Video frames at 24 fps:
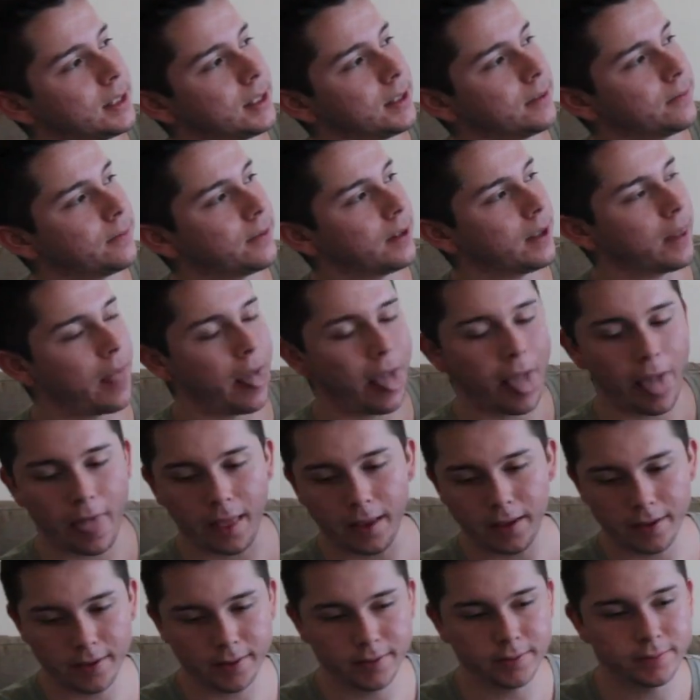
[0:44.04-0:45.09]

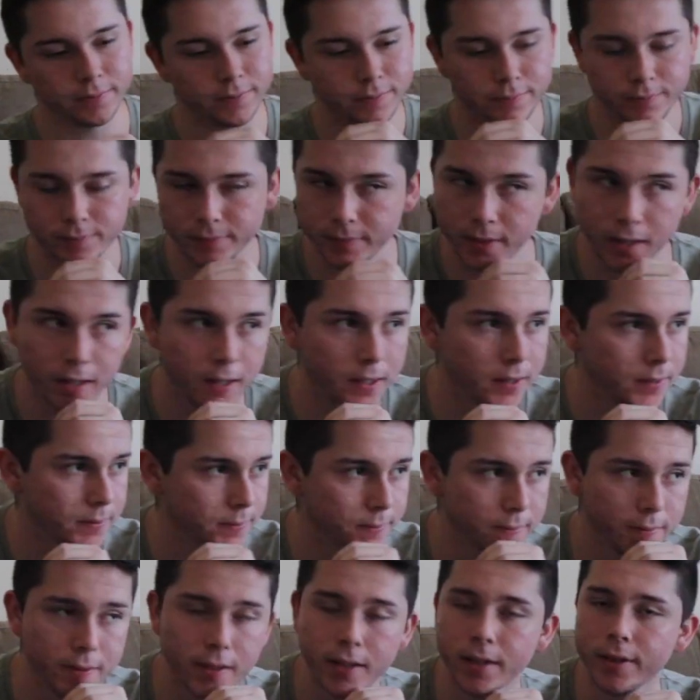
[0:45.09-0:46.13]
T5 no.
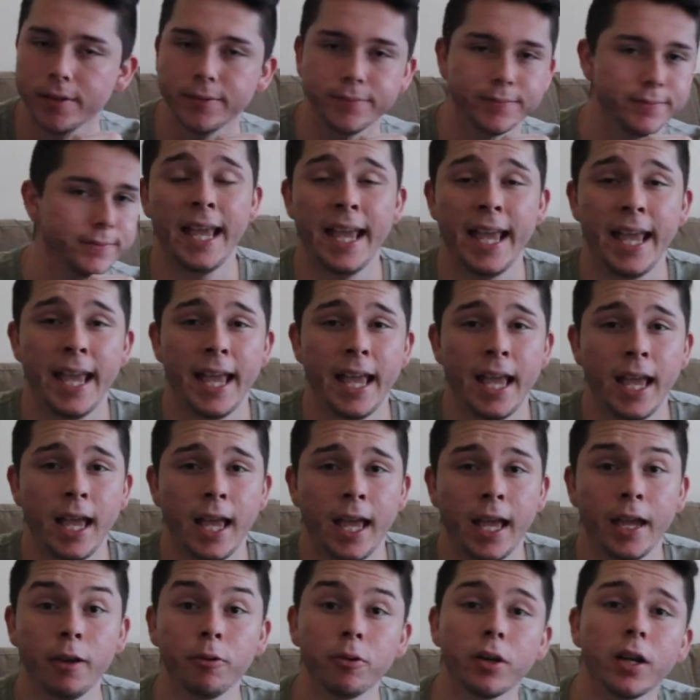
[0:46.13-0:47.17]

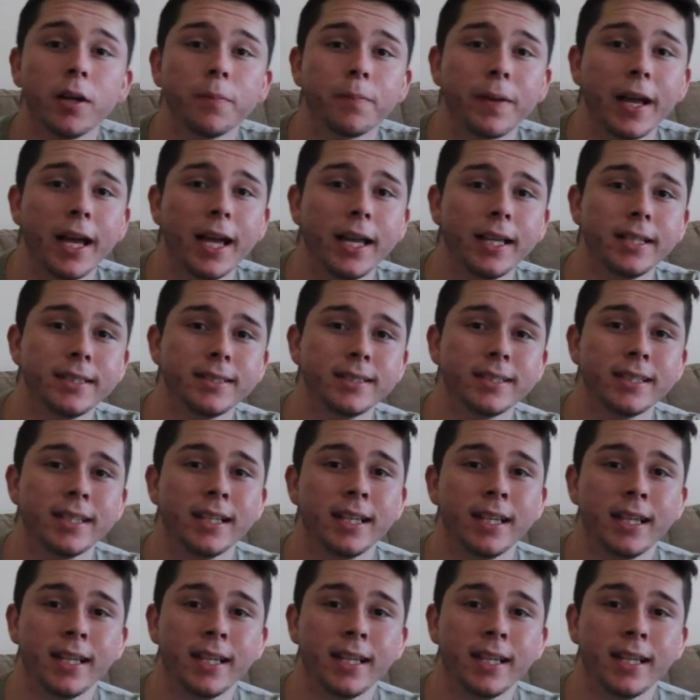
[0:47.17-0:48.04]
Hey, what up, guys?